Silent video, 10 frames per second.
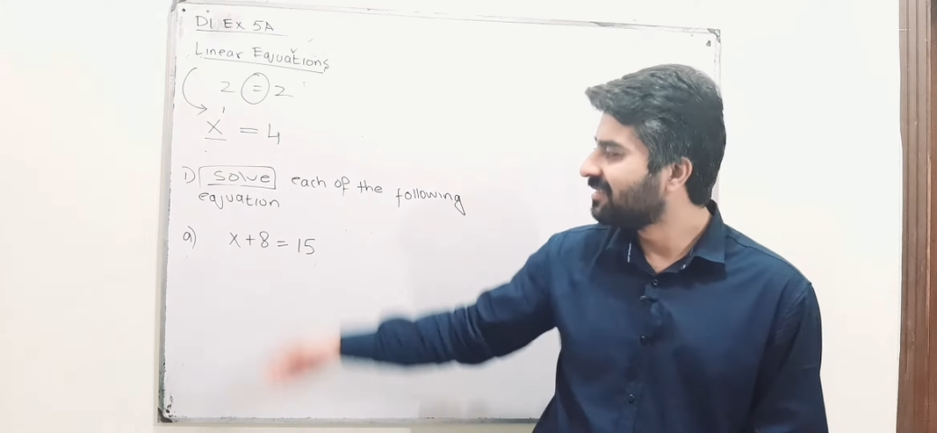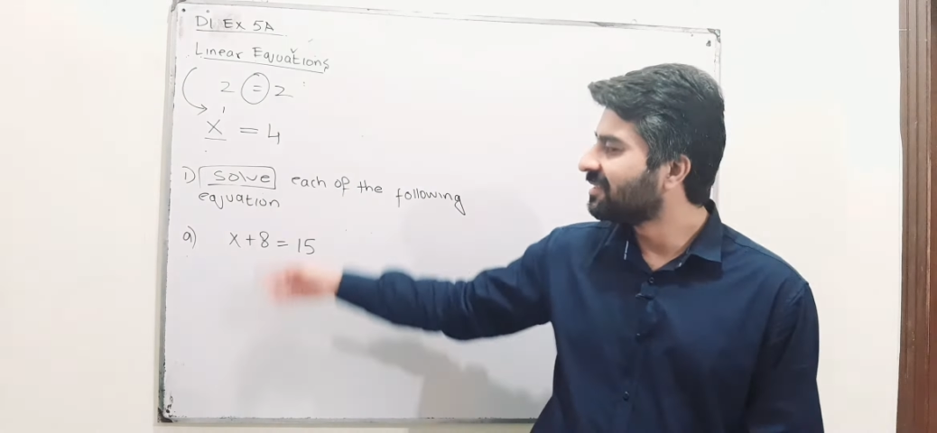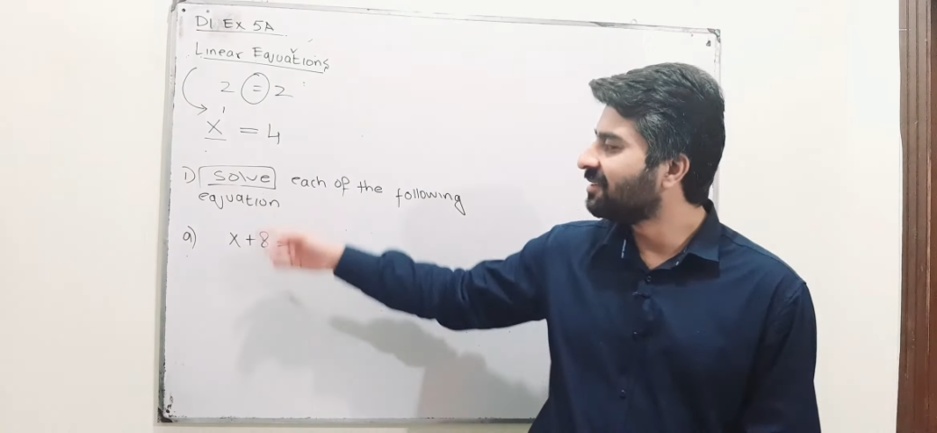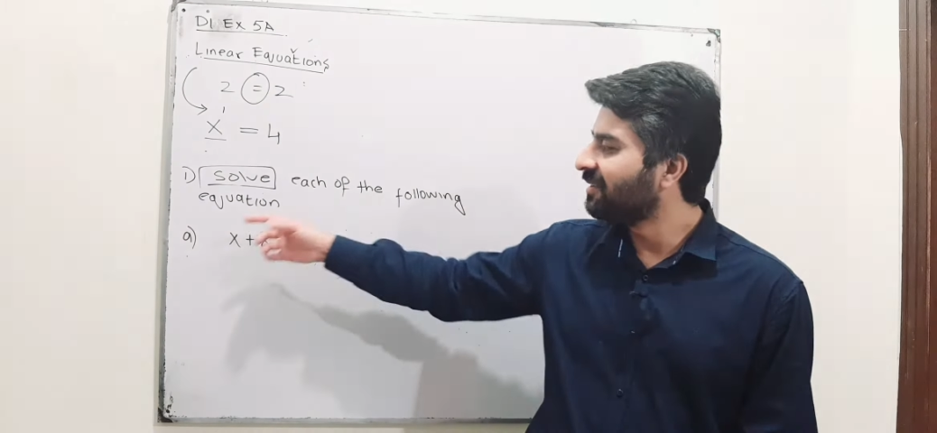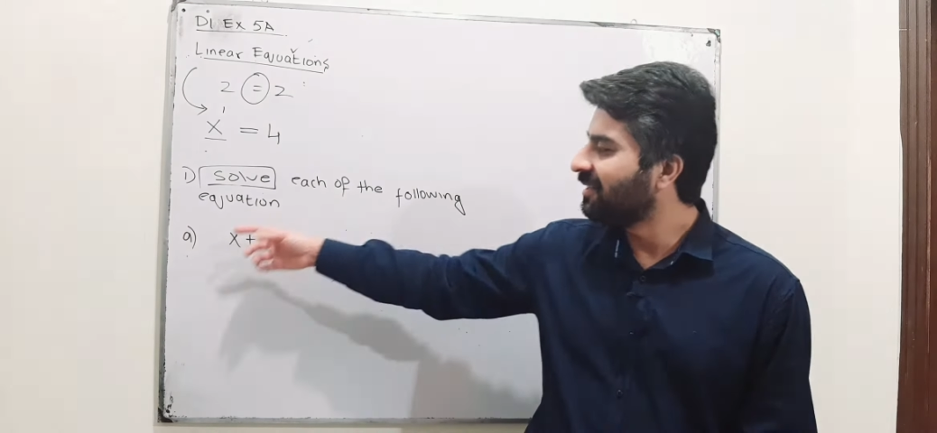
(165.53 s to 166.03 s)

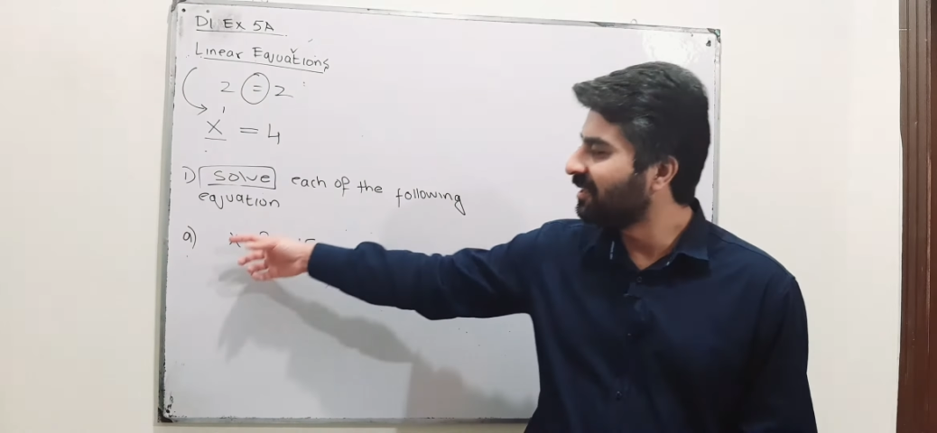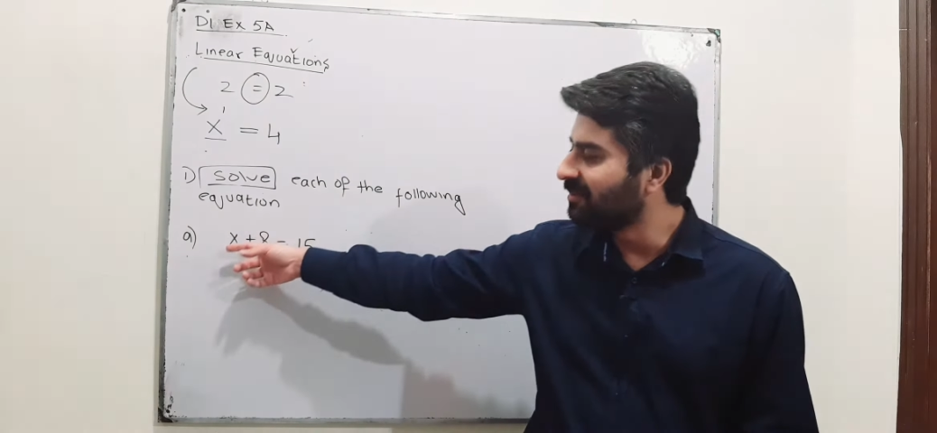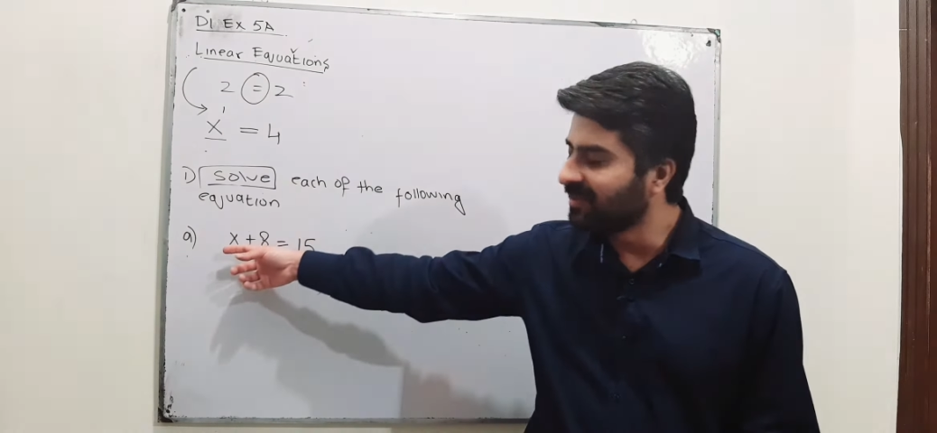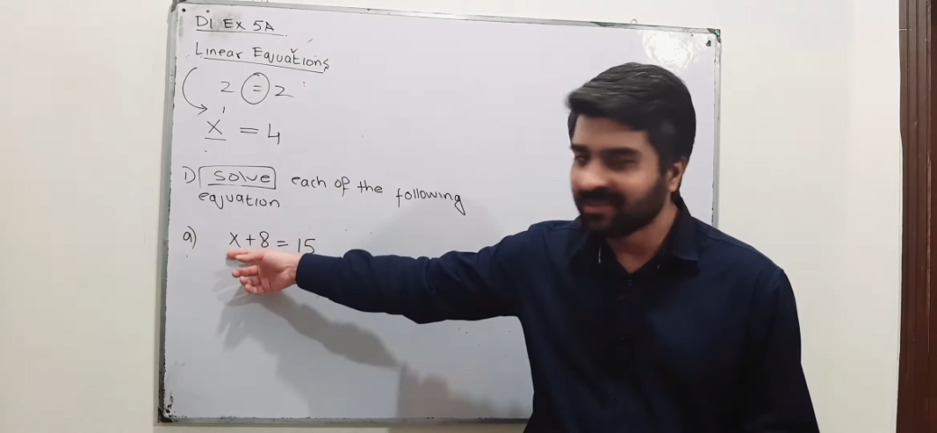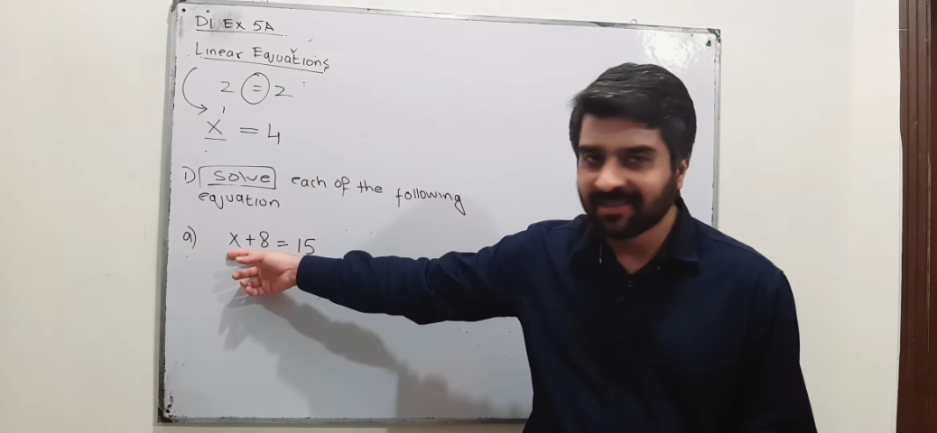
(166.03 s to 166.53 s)
the
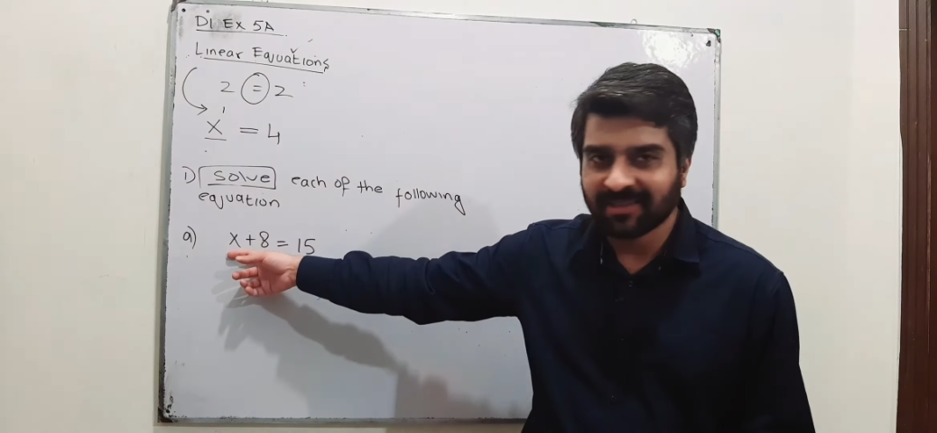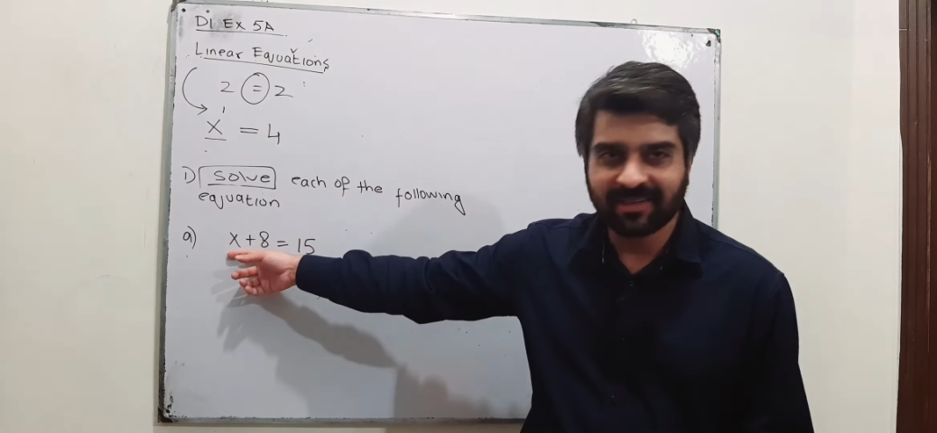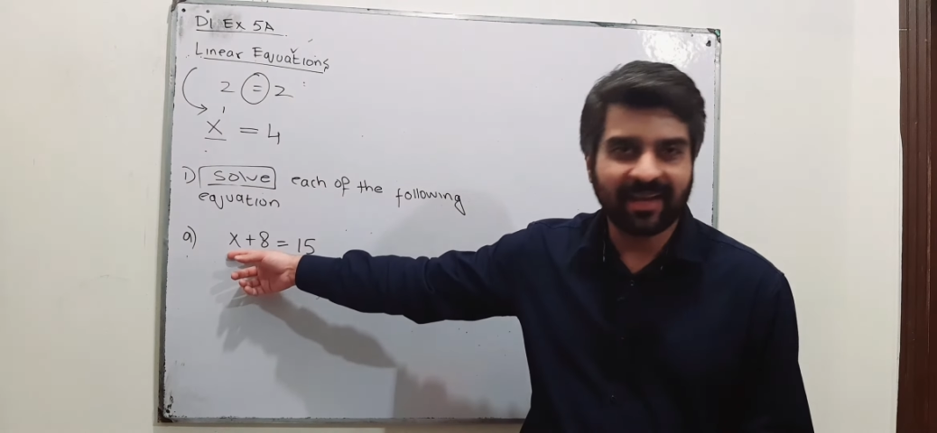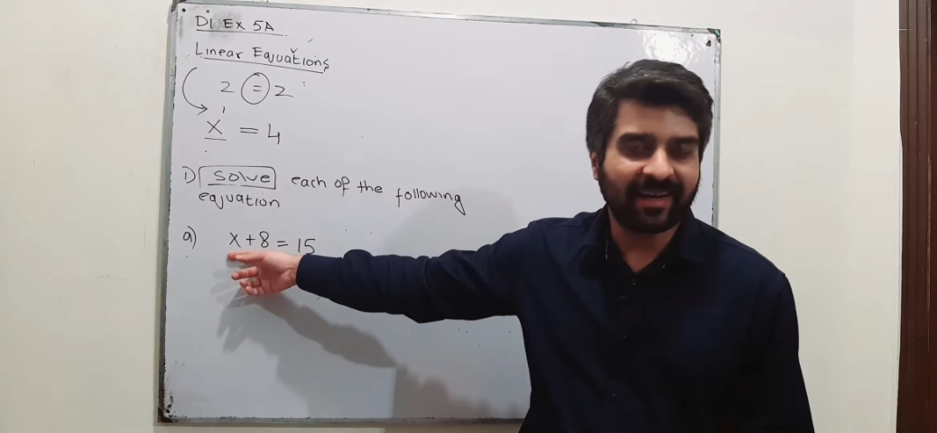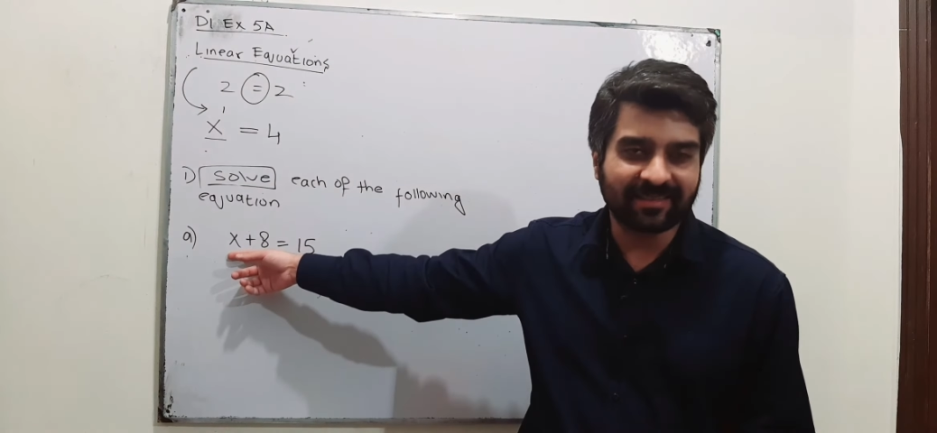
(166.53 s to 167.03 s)
variable
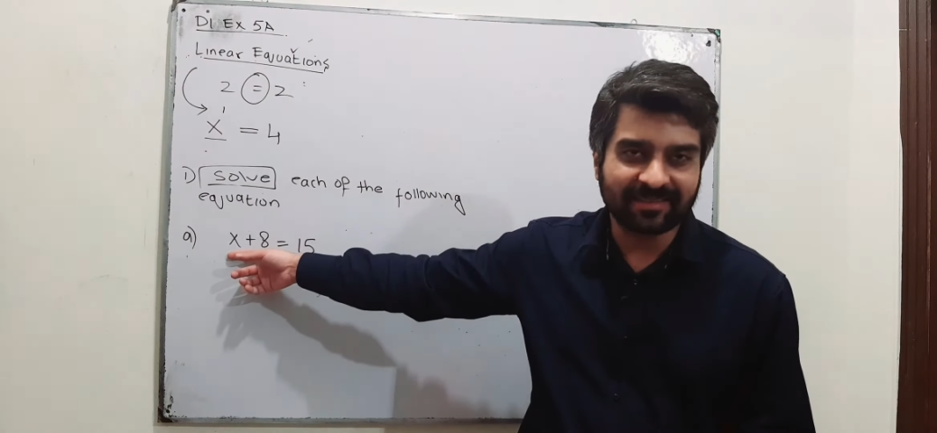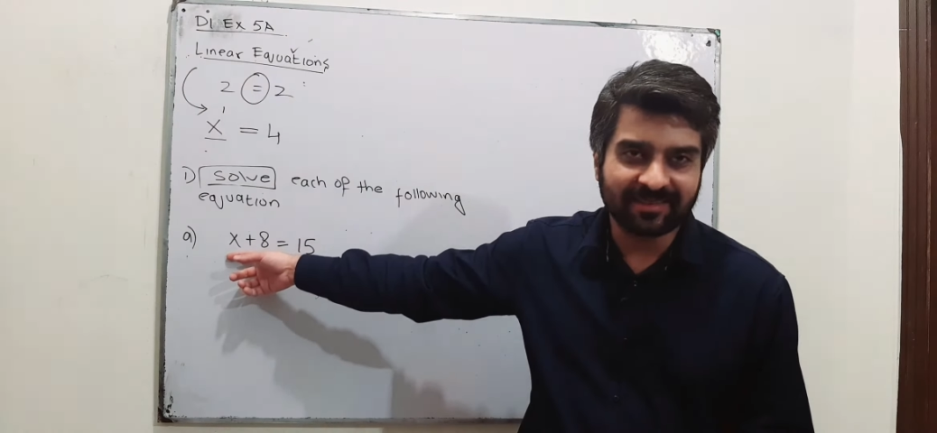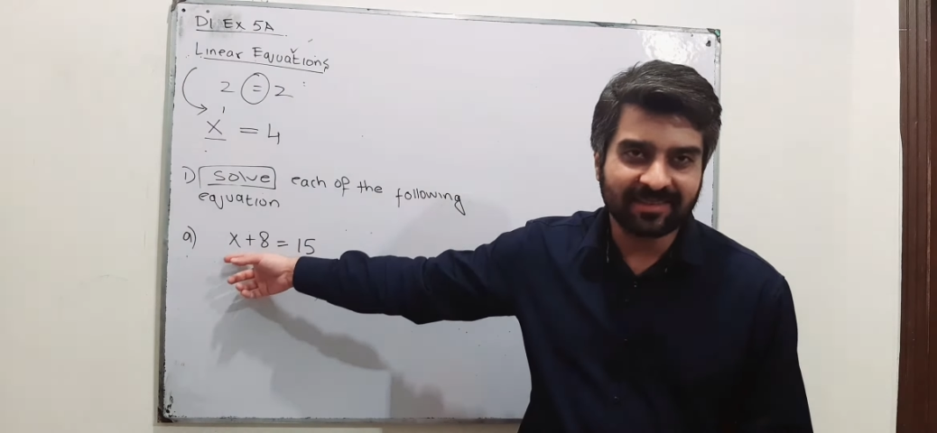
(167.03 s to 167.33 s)
x.